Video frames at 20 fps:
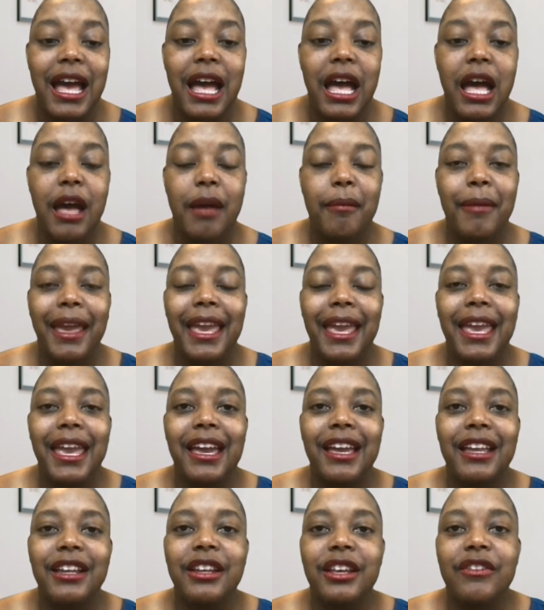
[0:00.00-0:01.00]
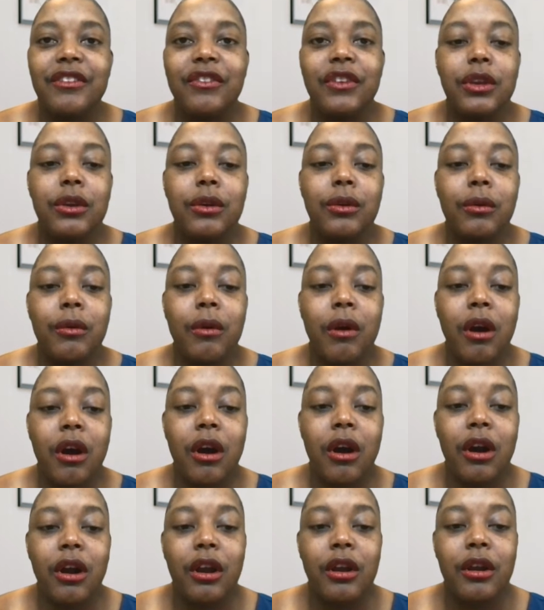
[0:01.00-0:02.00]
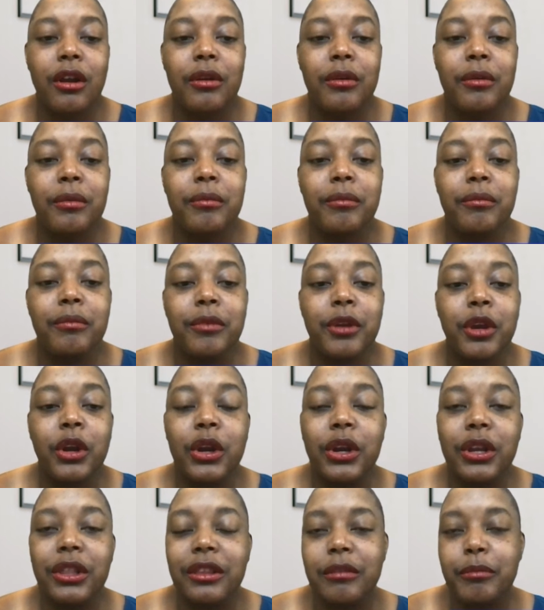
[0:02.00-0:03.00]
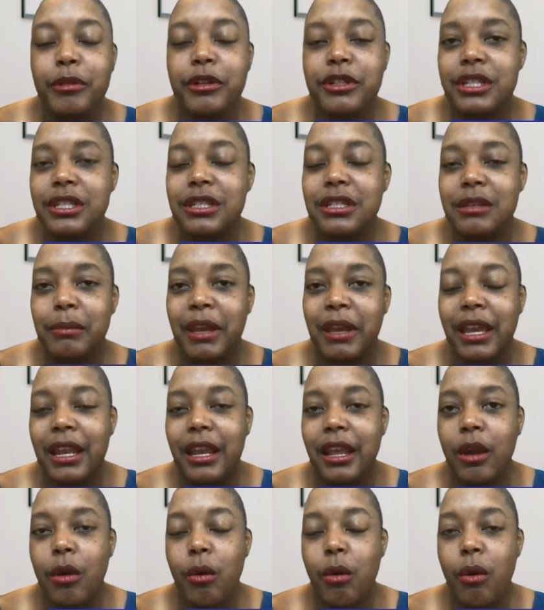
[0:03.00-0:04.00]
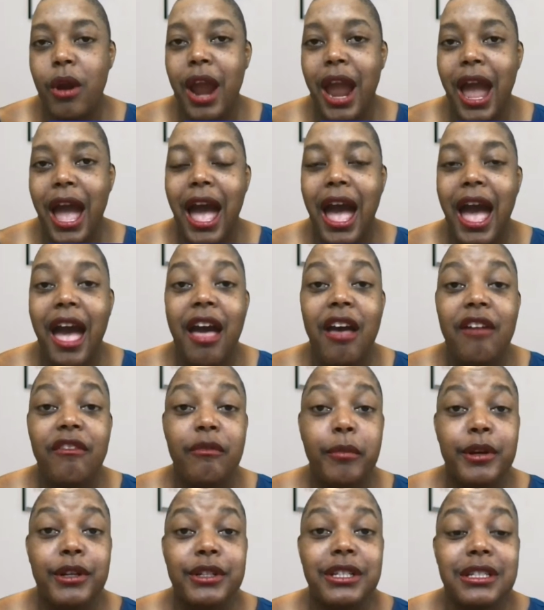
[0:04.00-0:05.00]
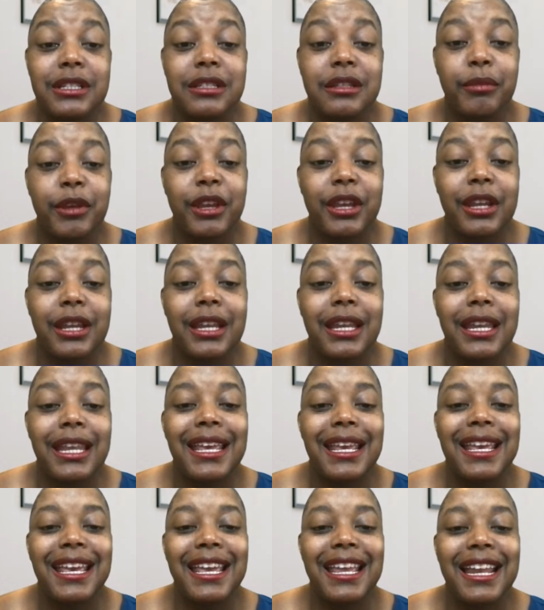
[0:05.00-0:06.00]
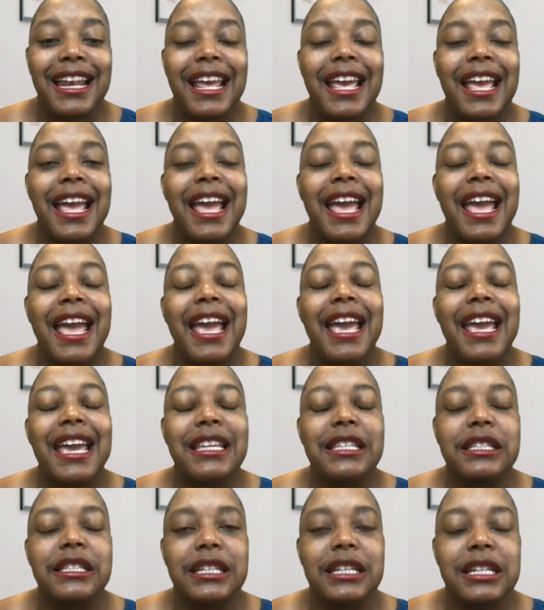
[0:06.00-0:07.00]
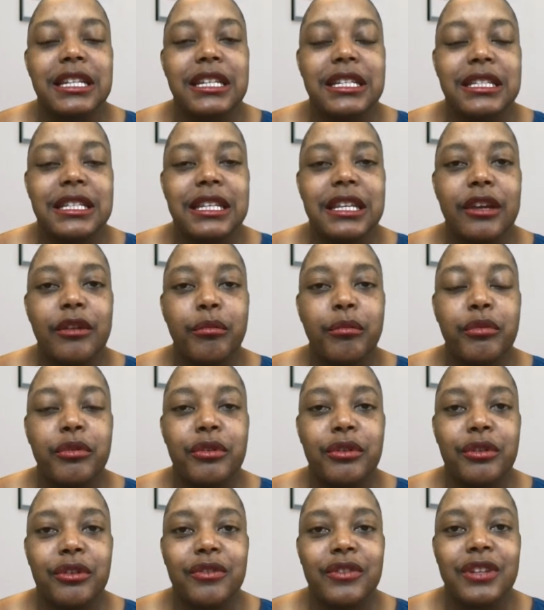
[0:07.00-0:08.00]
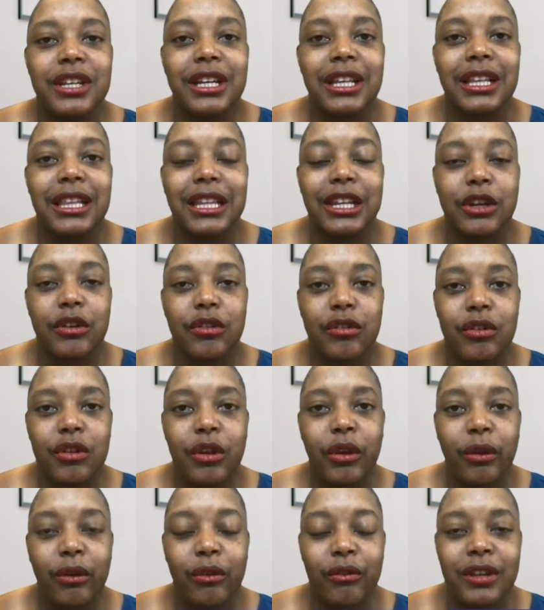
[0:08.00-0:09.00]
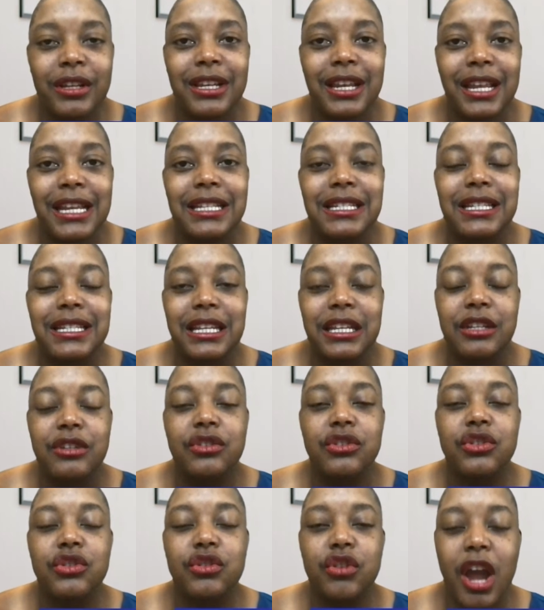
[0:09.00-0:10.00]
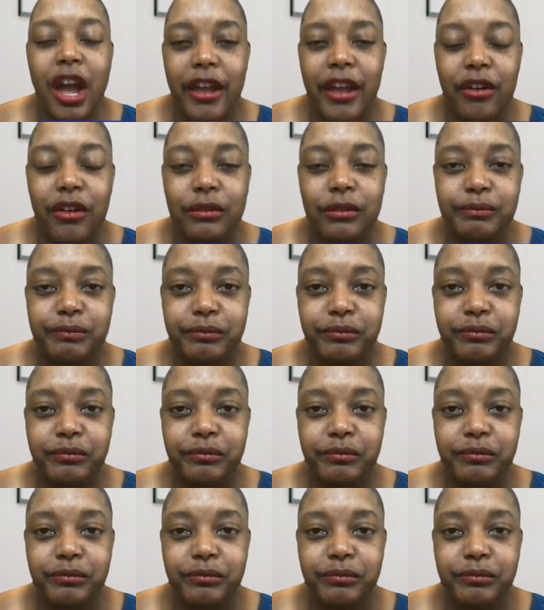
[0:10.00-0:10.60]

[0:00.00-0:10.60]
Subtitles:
and if you are currently participating or have participated in a CDC approved clinical COVID-19 trial.